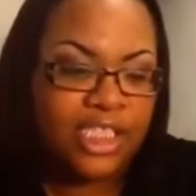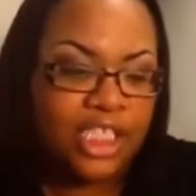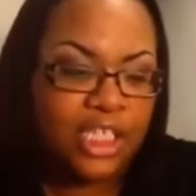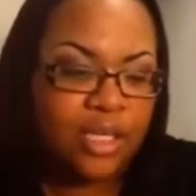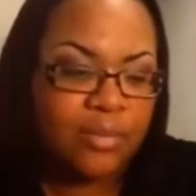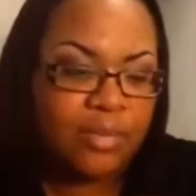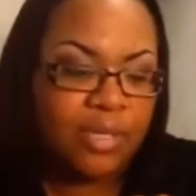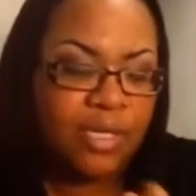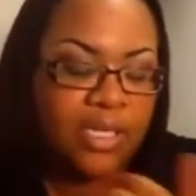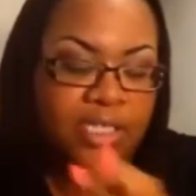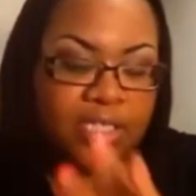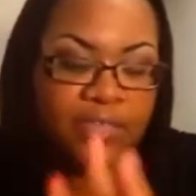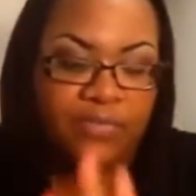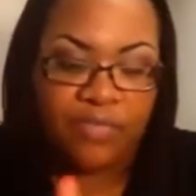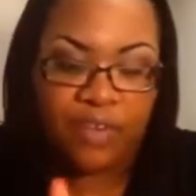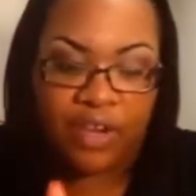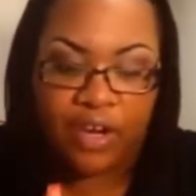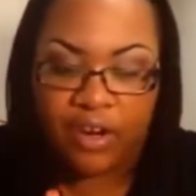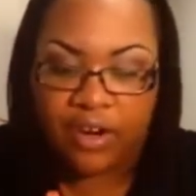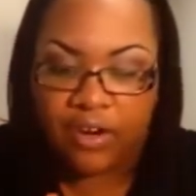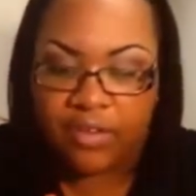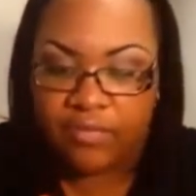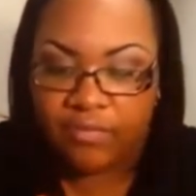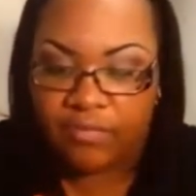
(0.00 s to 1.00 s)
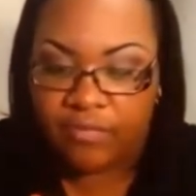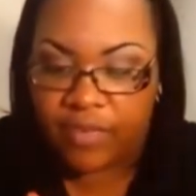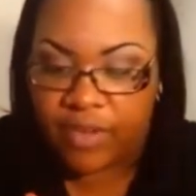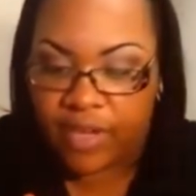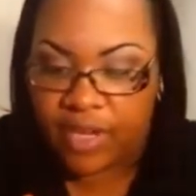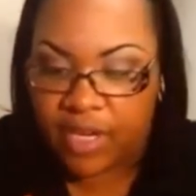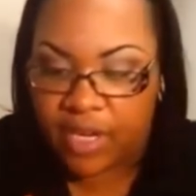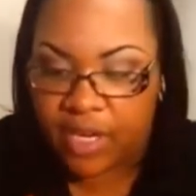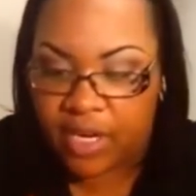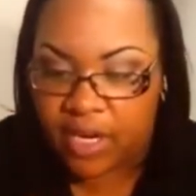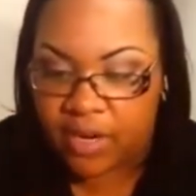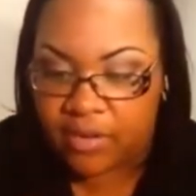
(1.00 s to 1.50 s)
shimmer is very,
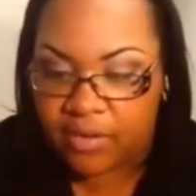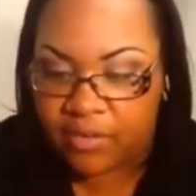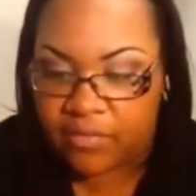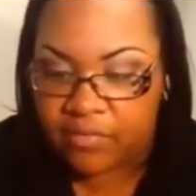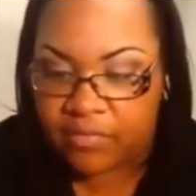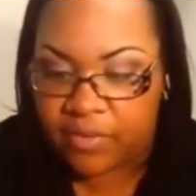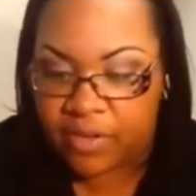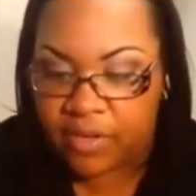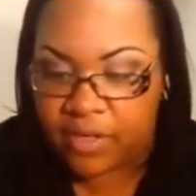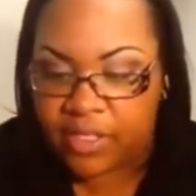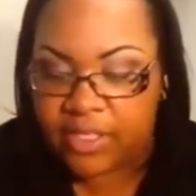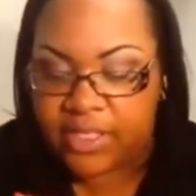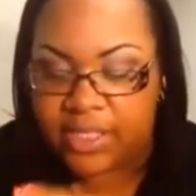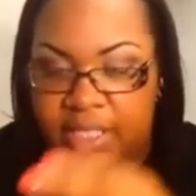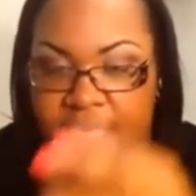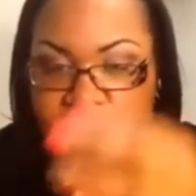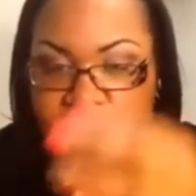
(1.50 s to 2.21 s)
very, very